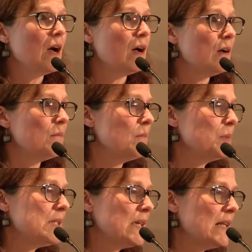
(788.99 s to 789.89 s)

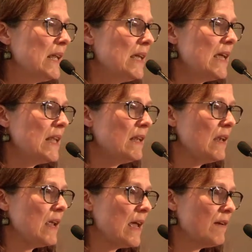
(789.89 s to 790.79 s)
particularly
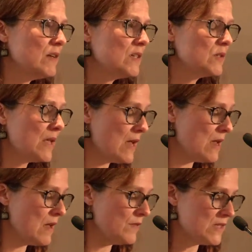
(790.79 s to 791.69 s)
in areas
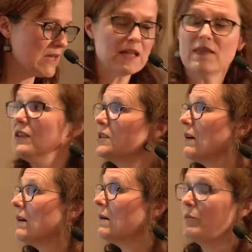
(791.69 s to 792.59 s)
of skin that
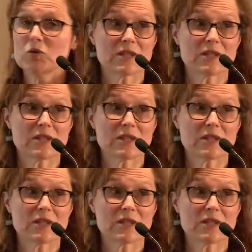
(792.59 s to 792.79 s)
are more